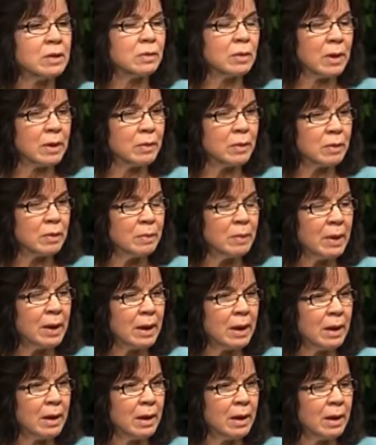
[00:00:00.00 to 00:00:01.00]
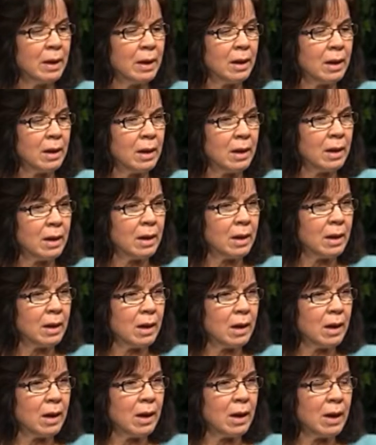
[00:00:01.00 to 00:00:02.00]
like with me,
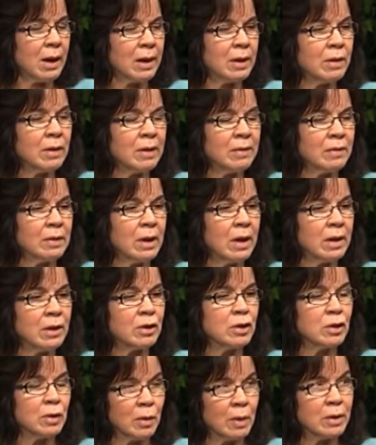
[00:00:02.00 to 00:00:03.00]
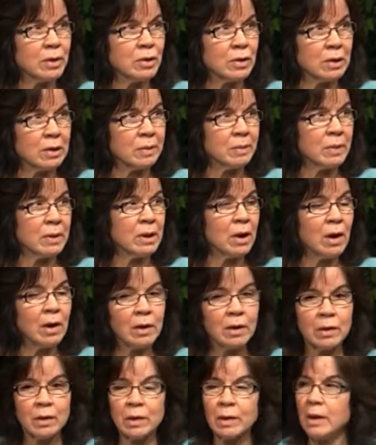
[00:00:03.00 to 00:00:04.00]
I don't have a lot of short-term.
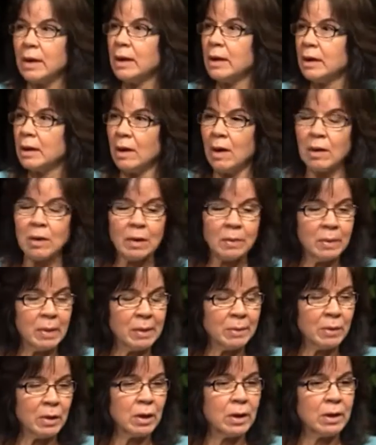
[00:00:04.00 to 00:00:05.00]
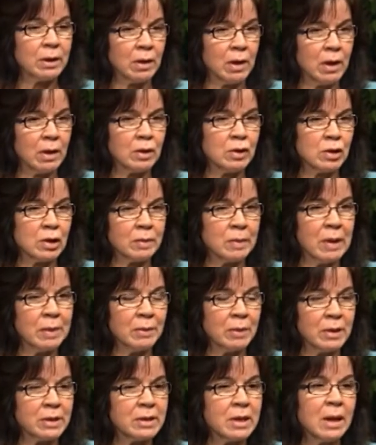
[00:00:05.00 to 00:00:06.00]
Long-term
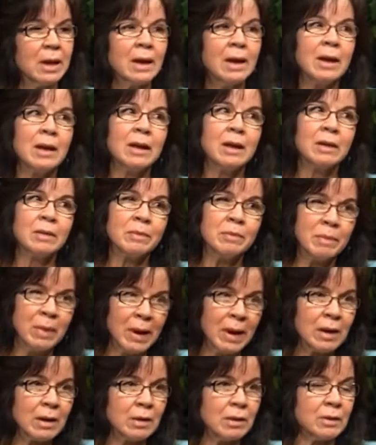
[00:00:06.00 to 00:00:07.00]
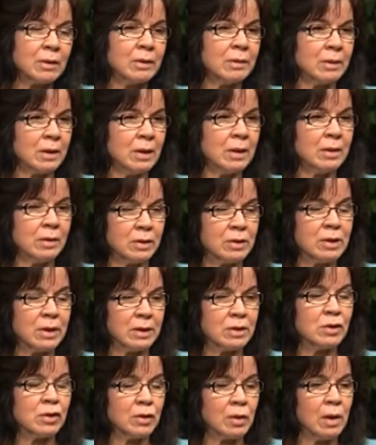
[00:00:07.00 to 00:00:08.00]
memories, better. You know,
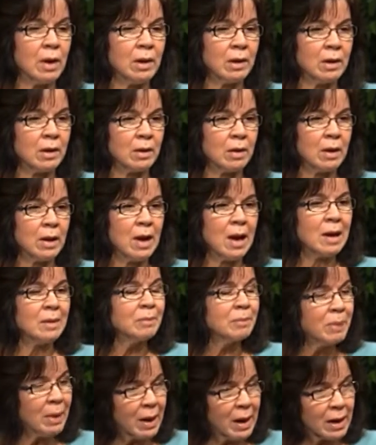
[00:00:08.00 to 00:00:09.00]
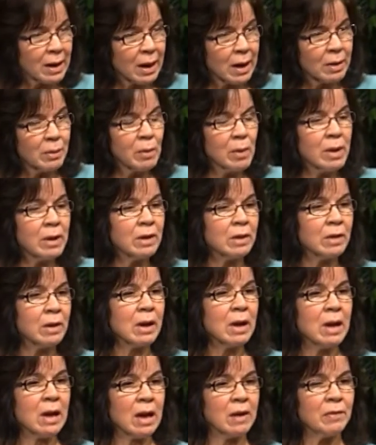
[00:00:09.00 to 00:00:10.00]
it's stronger. But I wonder
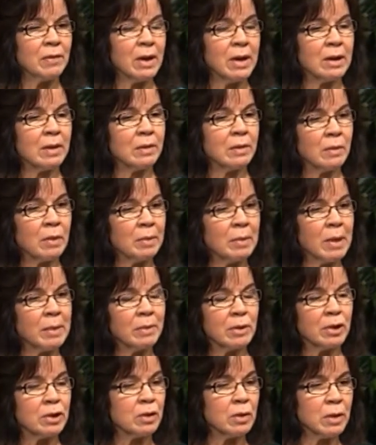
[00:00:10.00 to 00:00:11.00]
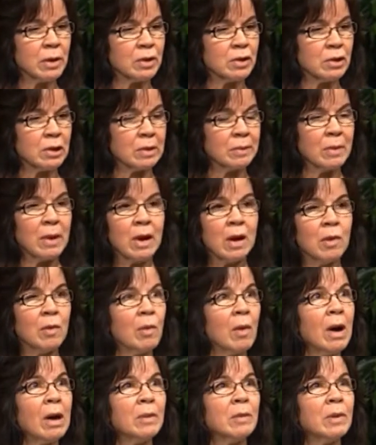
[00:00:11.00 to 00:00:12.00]
if I don't remember short-term,
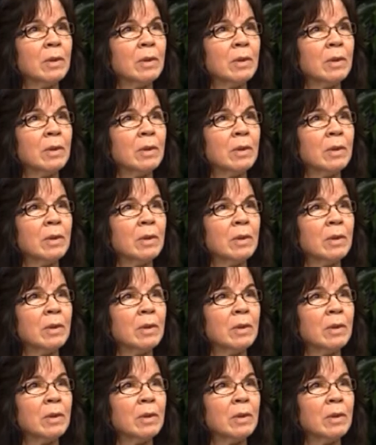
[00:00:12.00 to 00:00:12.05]
what